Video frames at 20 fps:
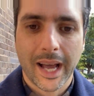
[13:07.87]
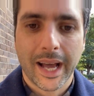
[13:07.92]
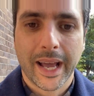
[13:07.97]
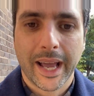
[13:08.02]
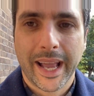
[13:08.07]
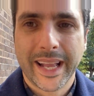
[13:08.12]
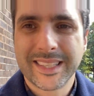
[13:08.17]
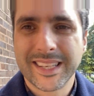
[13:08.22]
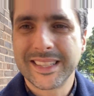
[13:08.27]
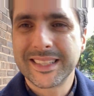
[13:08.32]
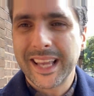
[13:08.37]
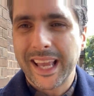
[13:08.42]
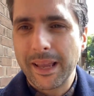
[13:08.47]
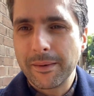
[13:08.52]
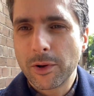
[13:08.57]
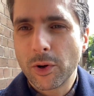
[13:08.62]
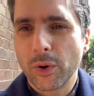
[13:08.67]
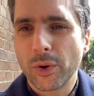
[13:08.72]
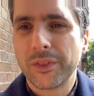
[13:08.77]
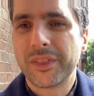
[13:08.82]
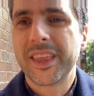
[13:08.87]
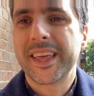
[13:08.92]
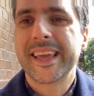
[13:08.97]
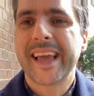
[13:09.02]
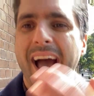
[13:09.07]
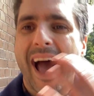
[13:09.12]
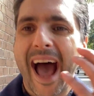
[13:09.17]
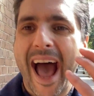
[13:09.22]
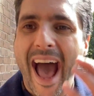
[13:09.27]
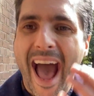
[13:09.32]
it's a team called the
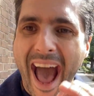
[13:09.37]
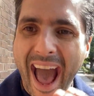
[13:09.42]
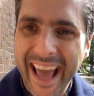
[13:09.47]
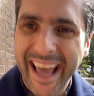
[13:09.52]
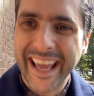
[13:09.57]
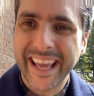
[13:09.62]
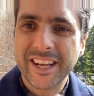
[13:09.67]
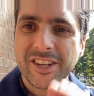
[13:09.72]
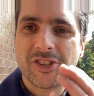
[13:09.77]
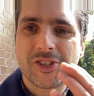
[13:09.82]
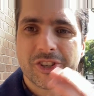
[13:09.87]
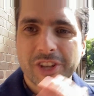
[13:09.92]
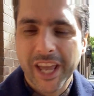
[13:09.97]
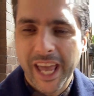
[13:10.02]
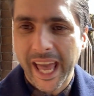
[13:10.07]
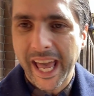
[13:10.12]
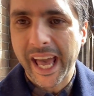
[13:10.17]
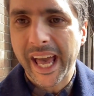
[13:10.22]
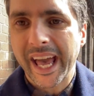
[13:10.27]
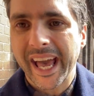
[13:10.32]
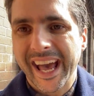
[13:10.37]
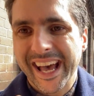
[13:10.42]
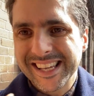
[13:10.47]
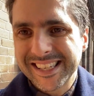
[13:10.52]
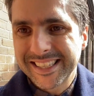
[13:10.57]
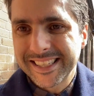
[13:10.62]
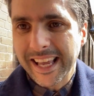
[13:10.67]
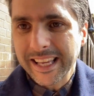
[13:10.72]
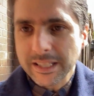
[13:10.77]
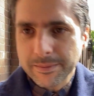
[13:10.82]
Aged Care
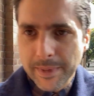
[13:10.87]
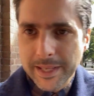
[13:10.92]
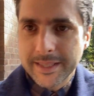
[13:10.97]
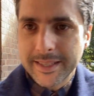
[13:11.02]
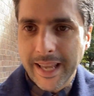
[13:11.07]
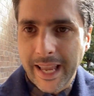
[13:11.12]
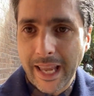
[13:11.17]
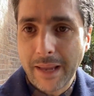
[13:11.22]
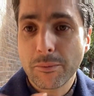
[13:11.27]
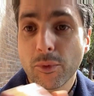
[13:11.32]
Assessment Team,